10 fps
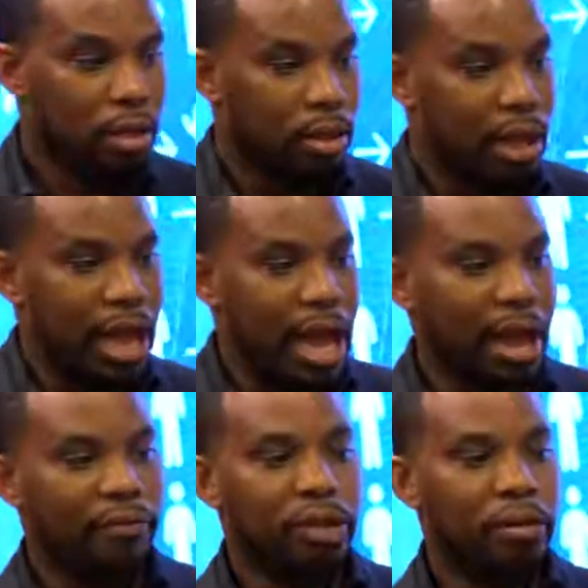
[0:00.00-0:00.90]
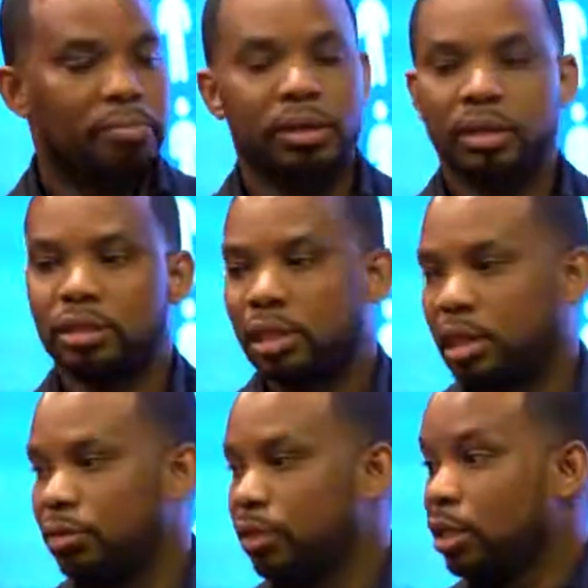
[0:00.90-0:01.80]
they have the
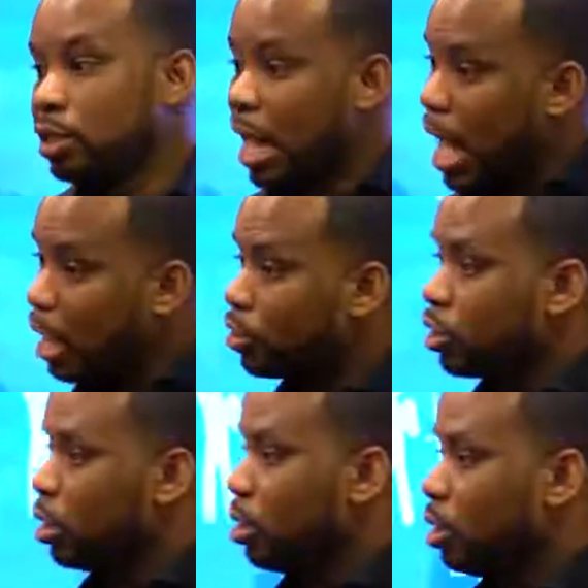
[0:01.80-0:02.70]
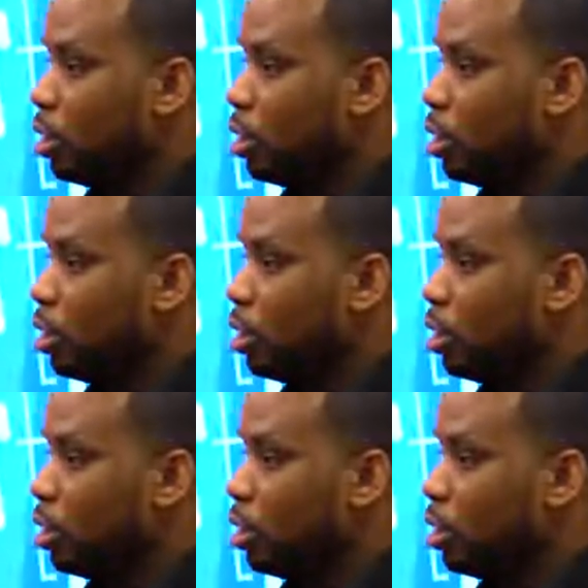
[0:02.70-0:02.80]
ability to actually